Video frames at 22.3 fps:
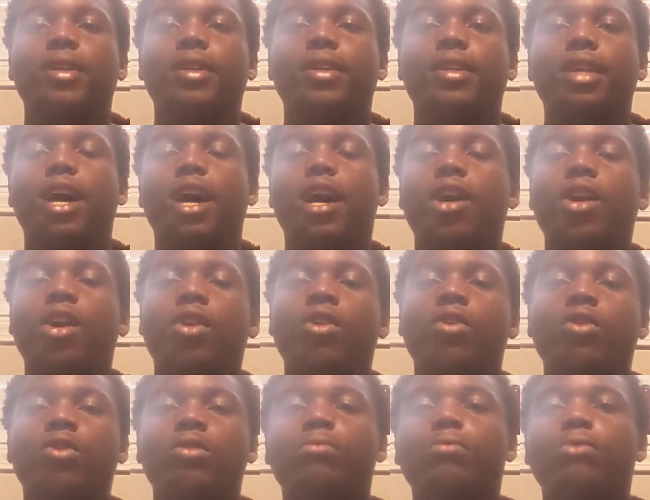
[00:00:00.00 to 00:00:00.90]
because out of
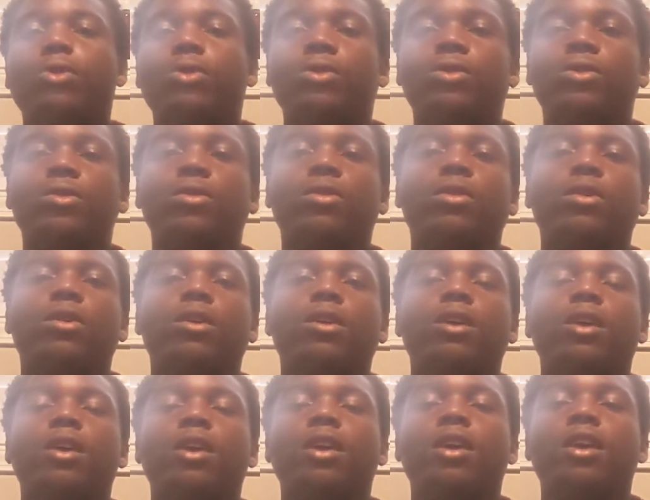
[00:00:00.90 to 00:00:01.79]
those missiles
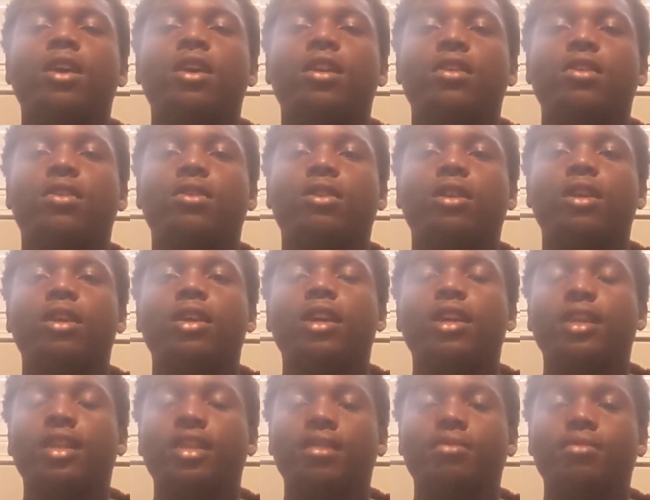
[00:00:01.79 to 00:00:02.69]
is going to
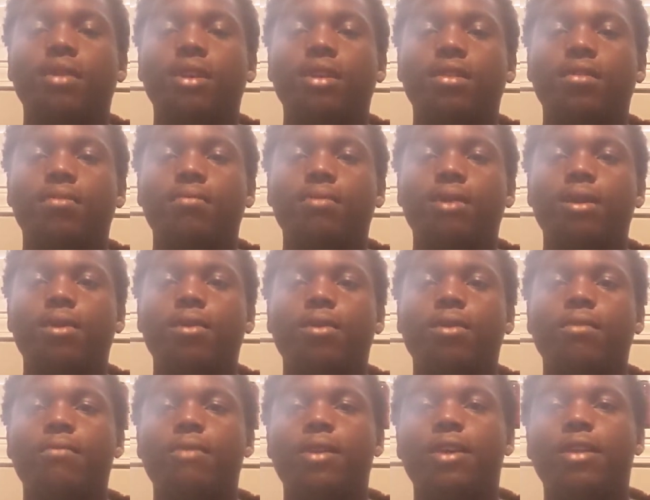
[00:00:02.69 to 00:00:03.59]
hit this place,
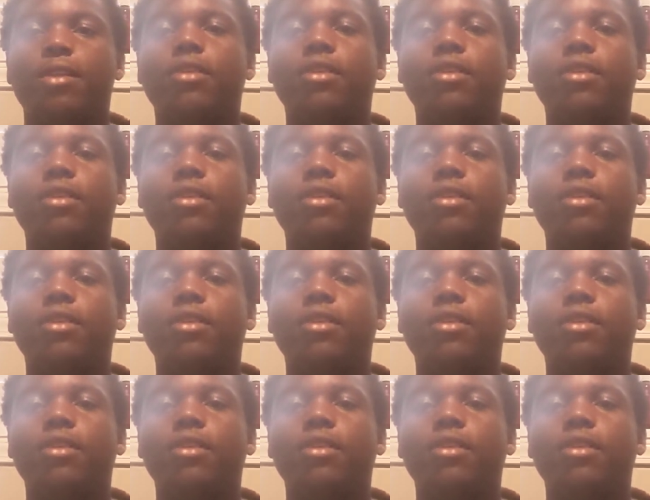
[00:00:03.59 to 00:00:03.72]
America, man.